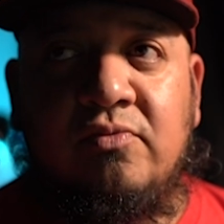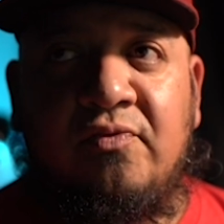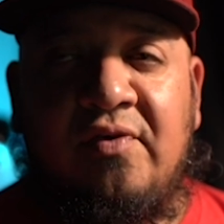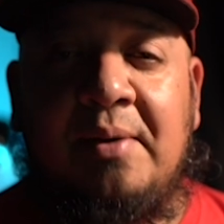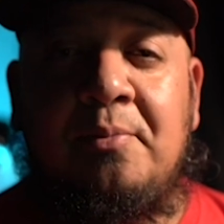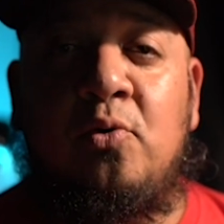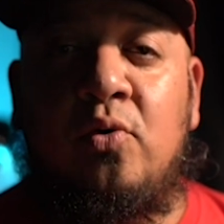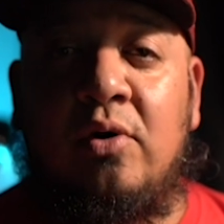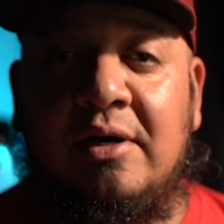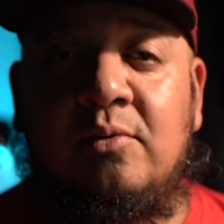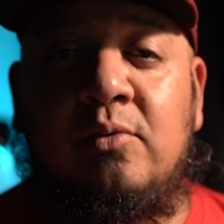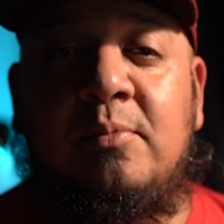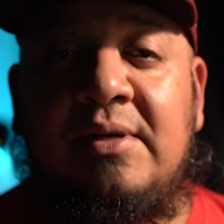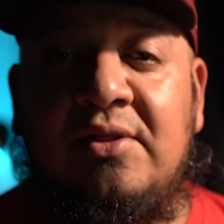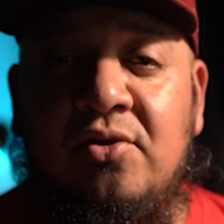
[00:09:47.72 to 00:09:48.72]
February
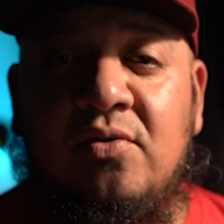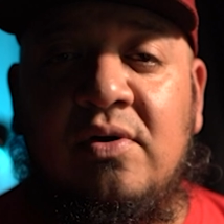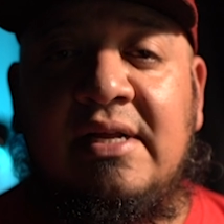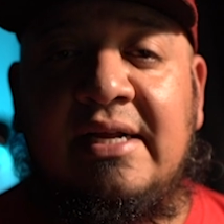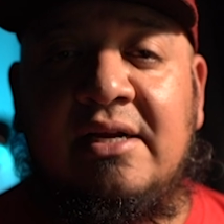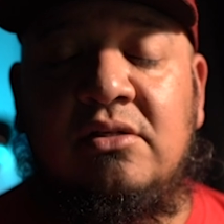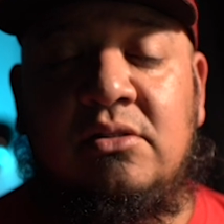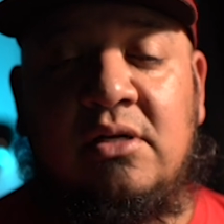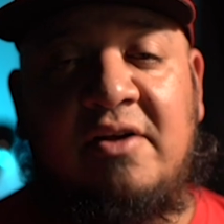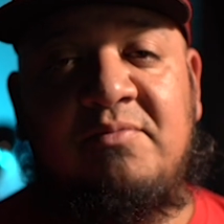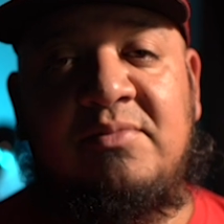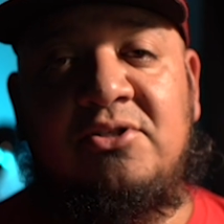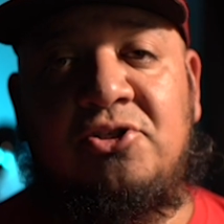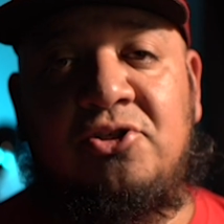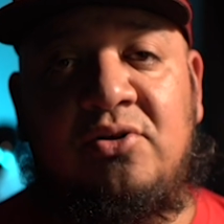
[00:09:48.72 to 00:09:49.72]
will be 3 years that I've
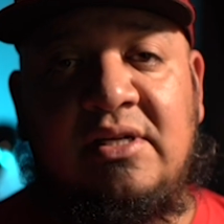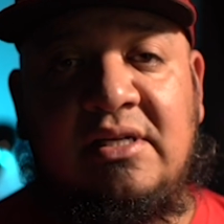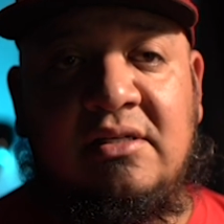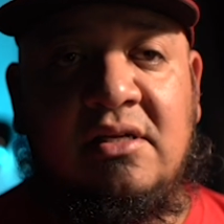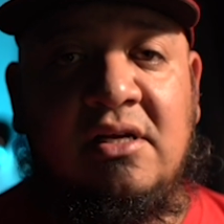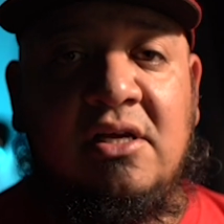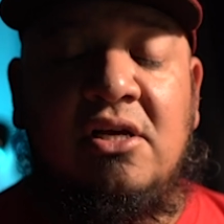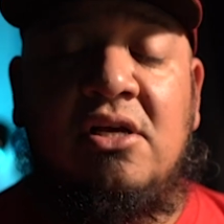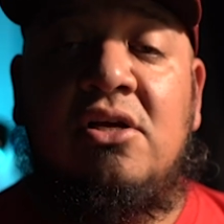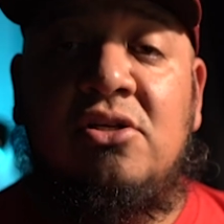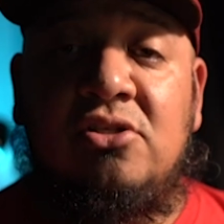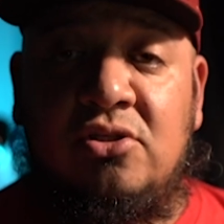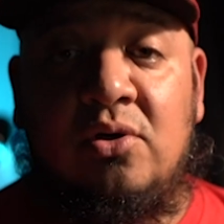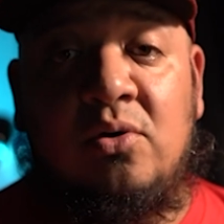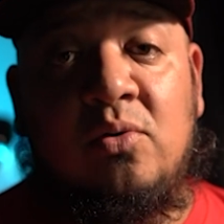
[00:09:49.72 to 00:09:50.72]
been shooting.
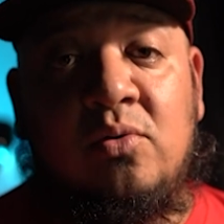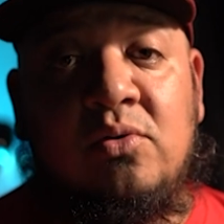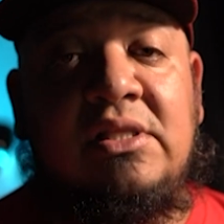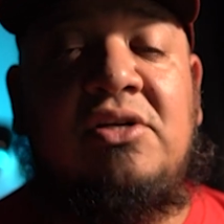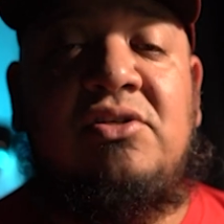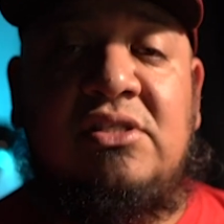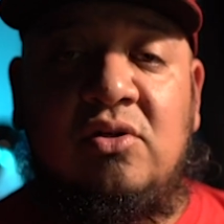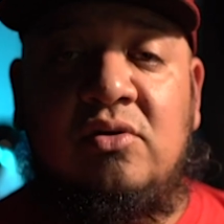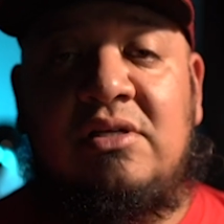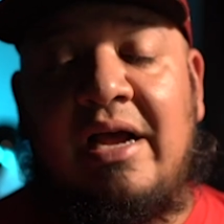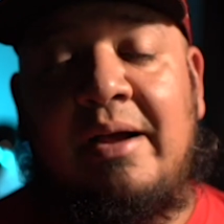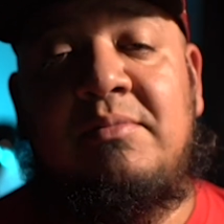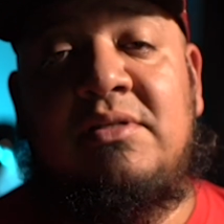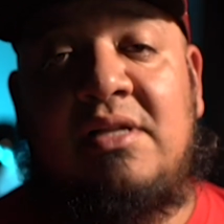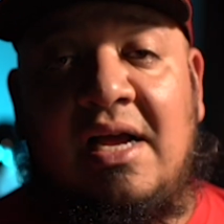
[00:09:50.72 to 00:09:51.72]
So there's still
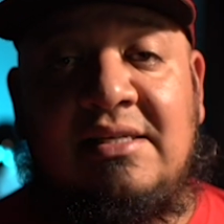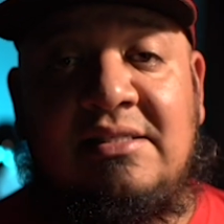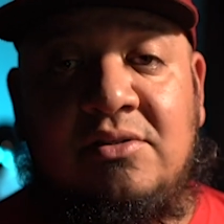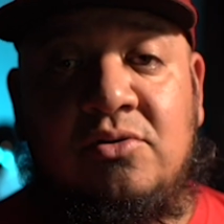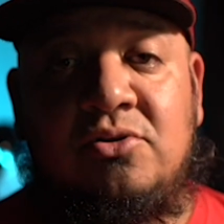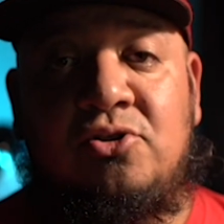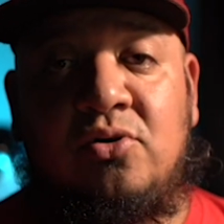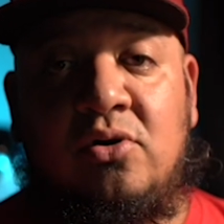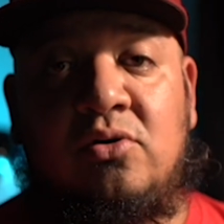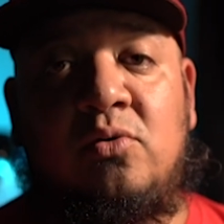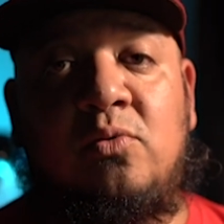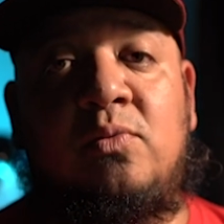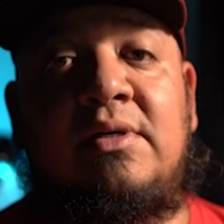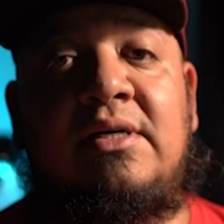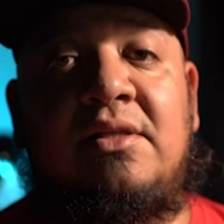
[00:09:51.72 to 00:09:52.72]
times that I still
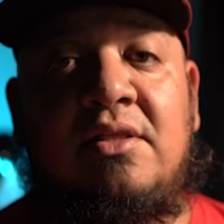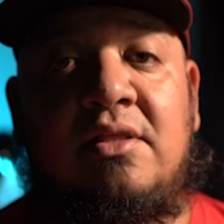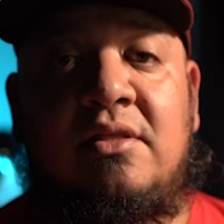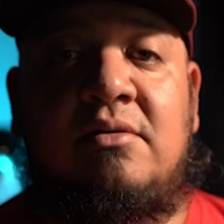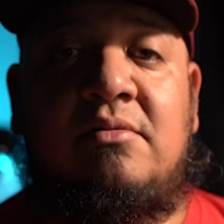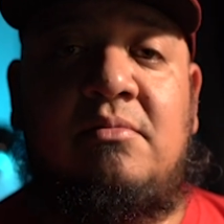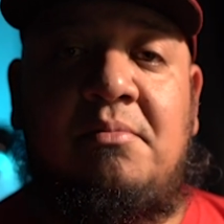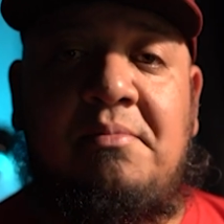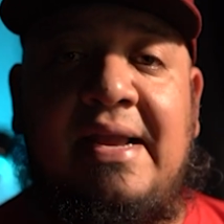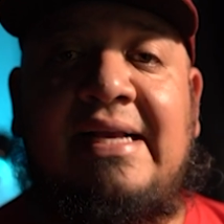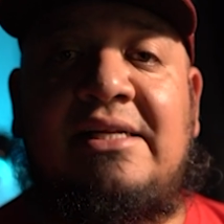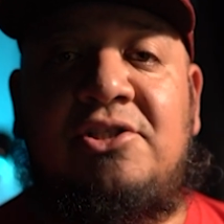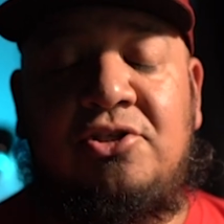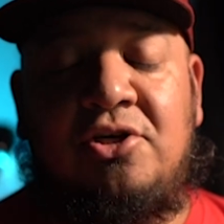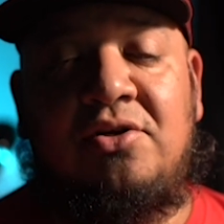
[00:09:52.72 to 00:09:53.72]
struggle with
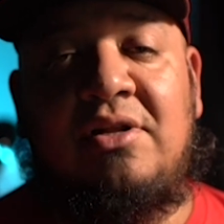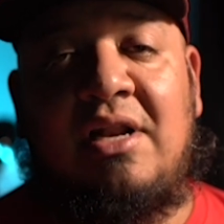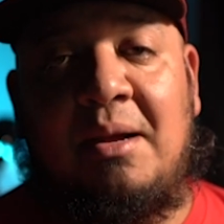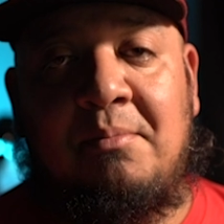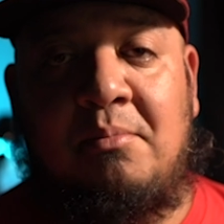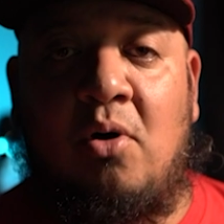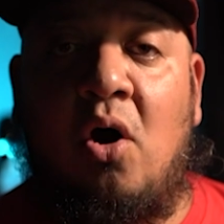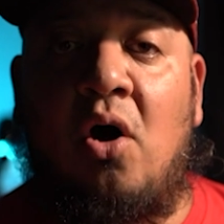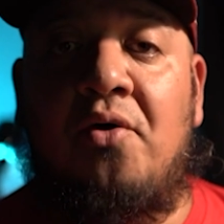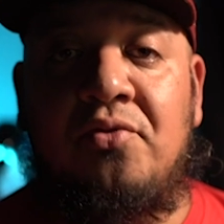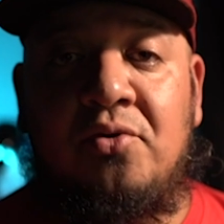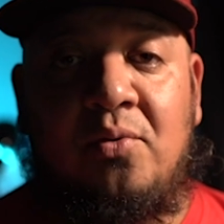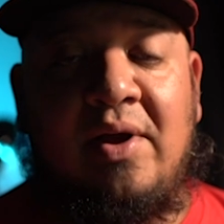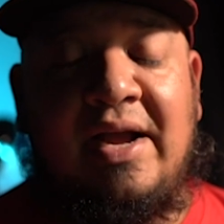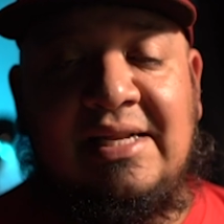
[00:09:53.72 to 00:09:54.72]
making sure that I'm on
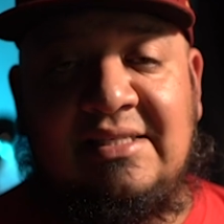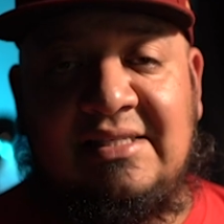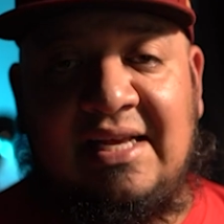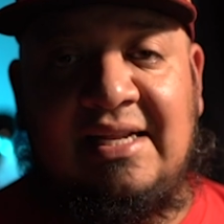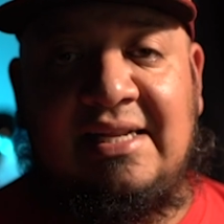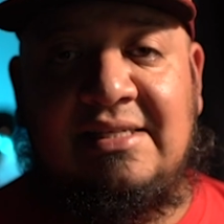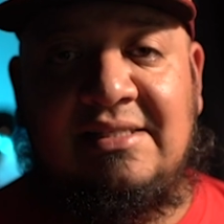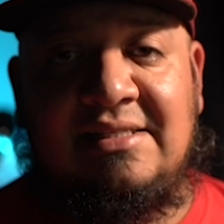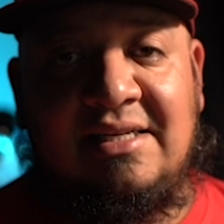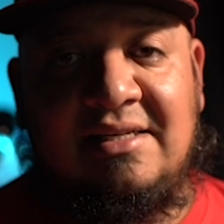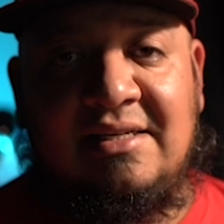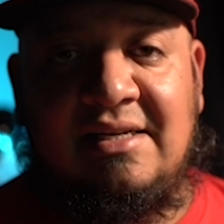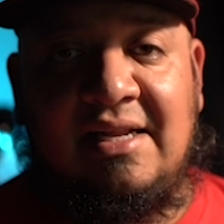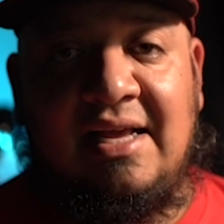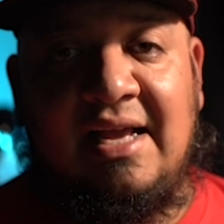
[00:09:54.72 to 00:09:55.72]
the right settings,
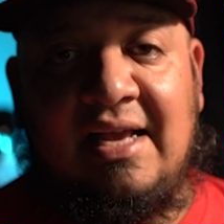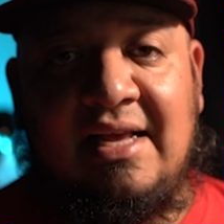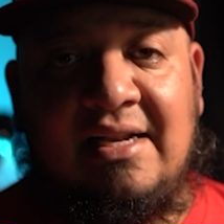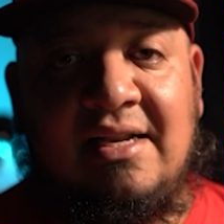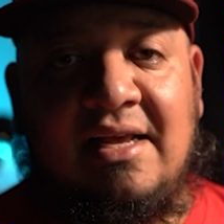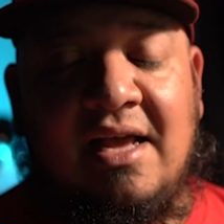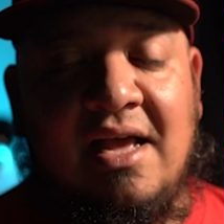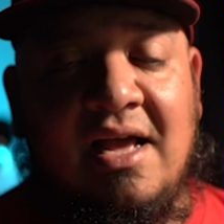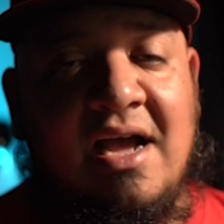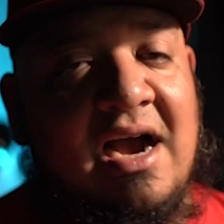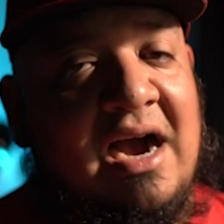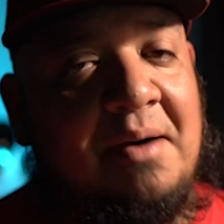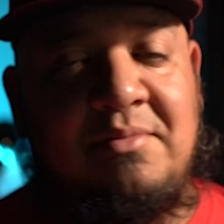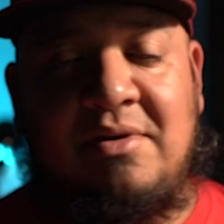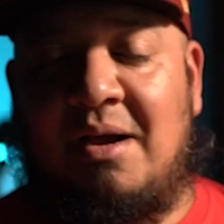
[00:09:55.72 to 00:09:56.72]
and
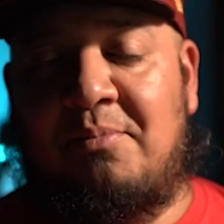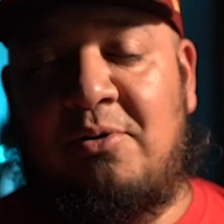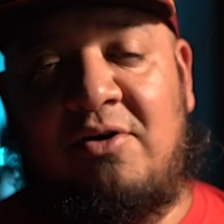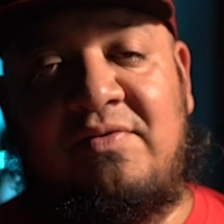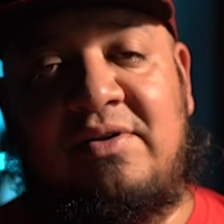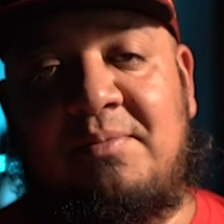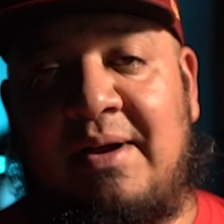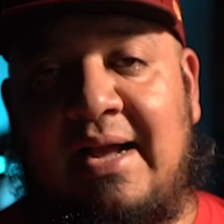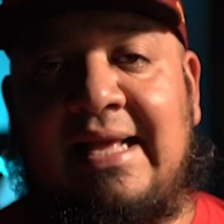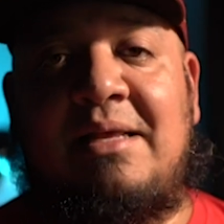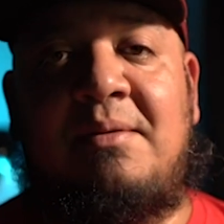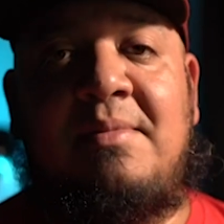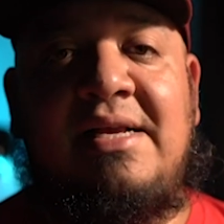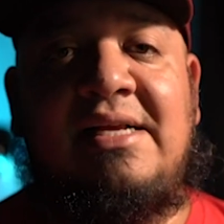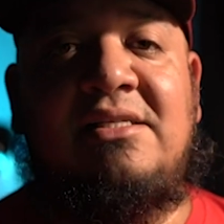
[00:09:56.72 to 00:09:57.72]
I'm not perfect by
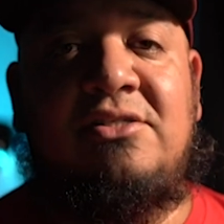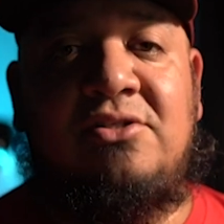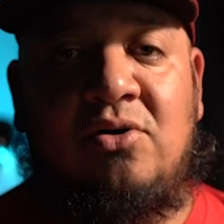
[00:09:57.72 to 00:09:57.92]
any means.